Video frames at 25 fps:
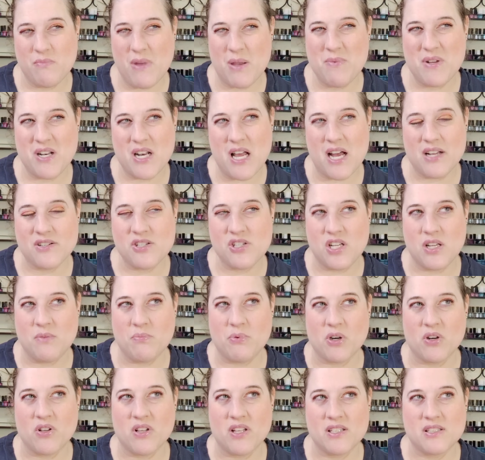Maybe not
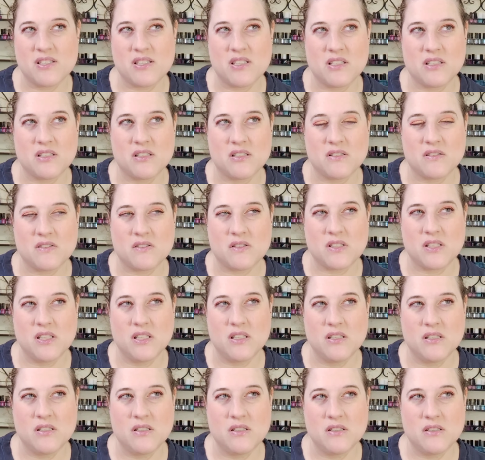cheaper. This is
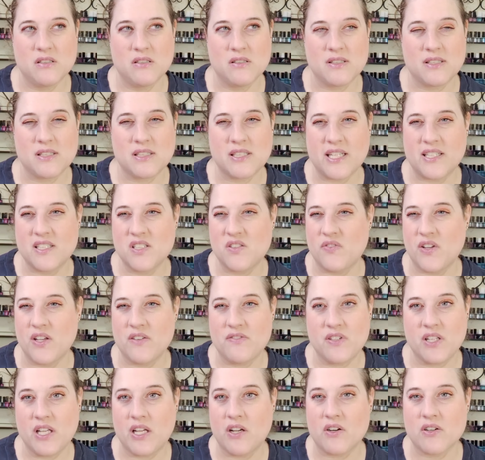
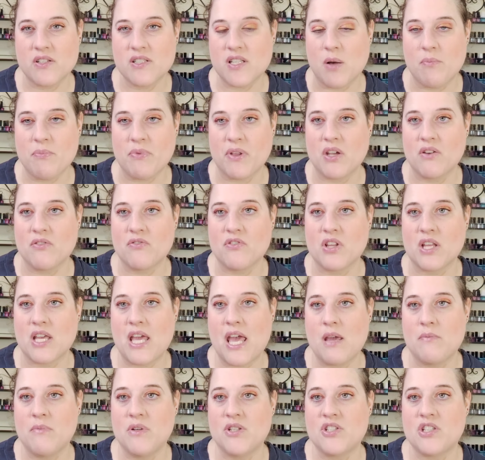650 or something for the
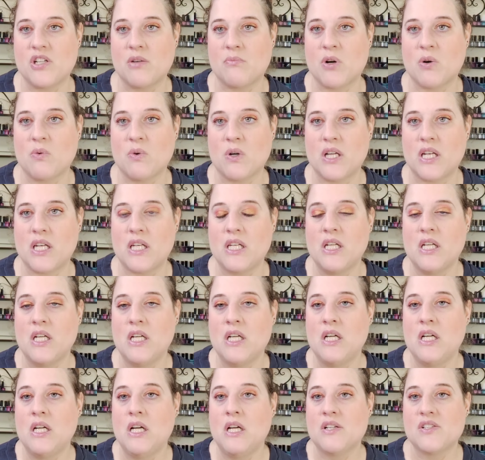KB Shimmer one.
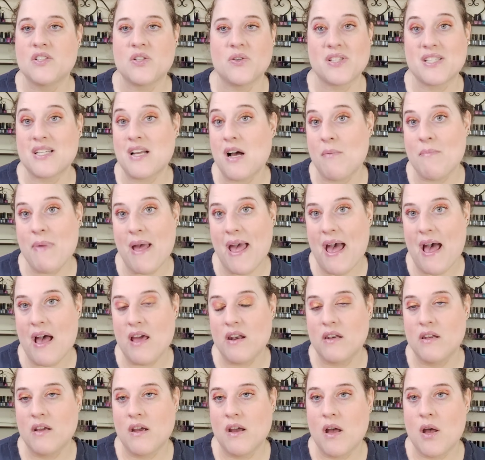So it's not
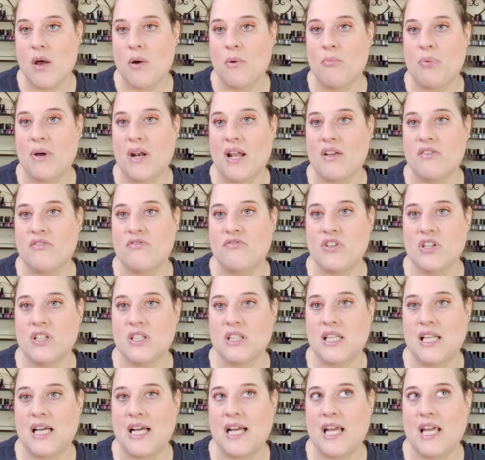bad, but I
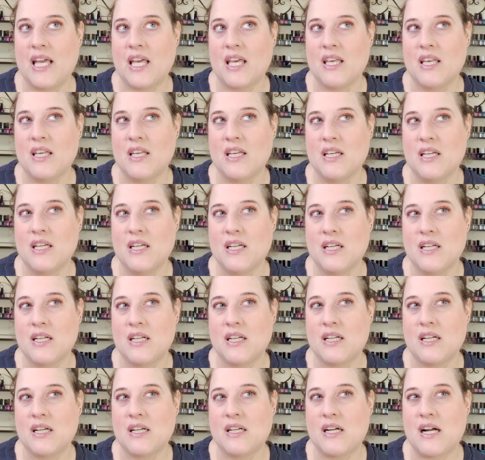feel like
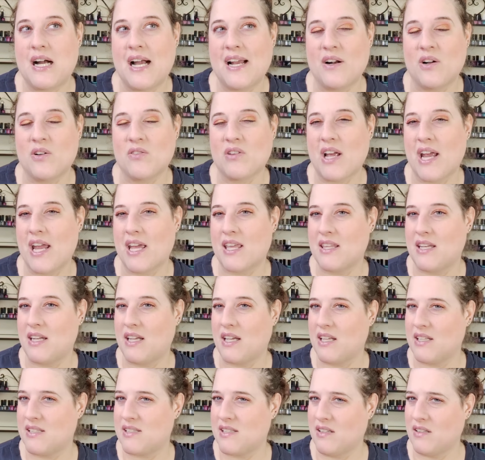I don't like that
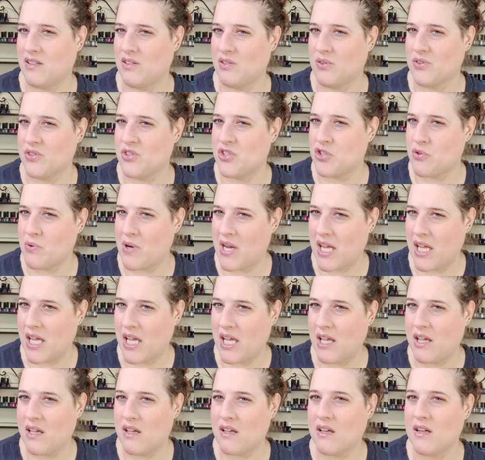it gets a little
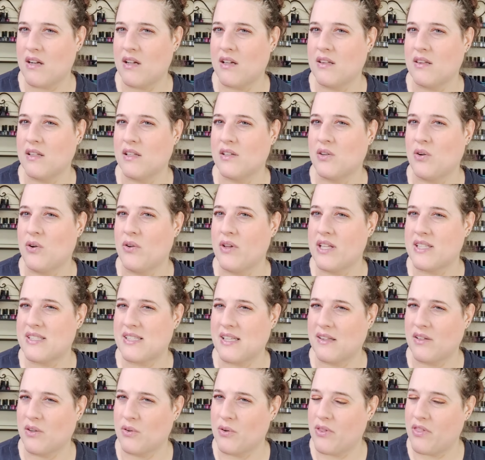stringy and a little,
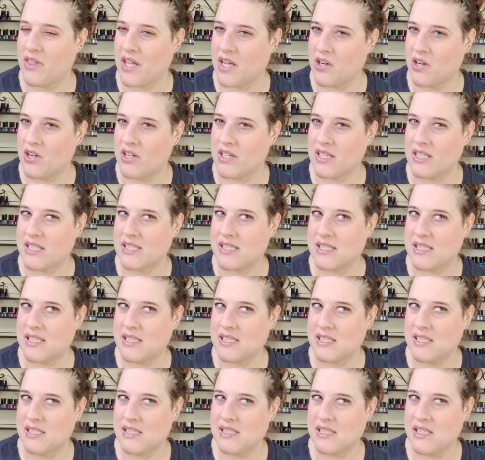it's a little thicker in
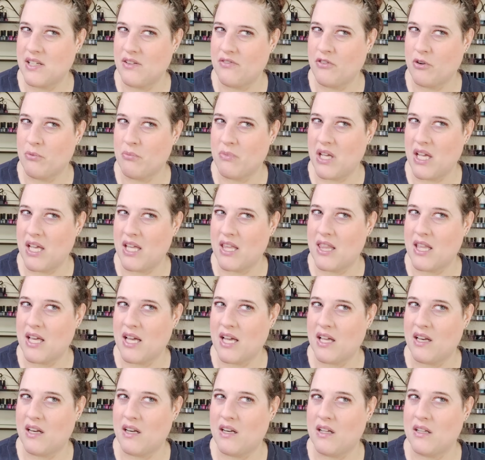consistency for me
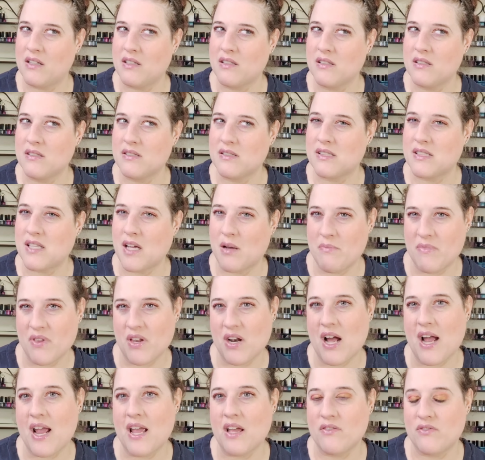than some
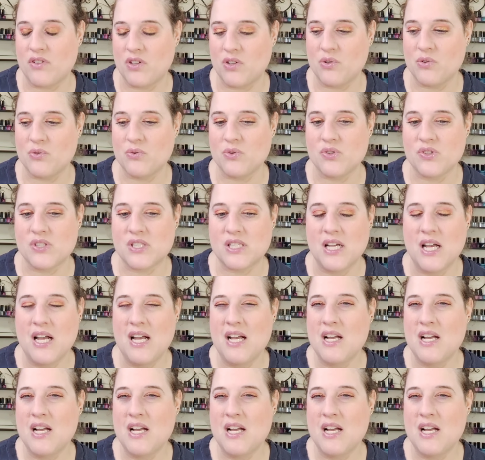that I have used.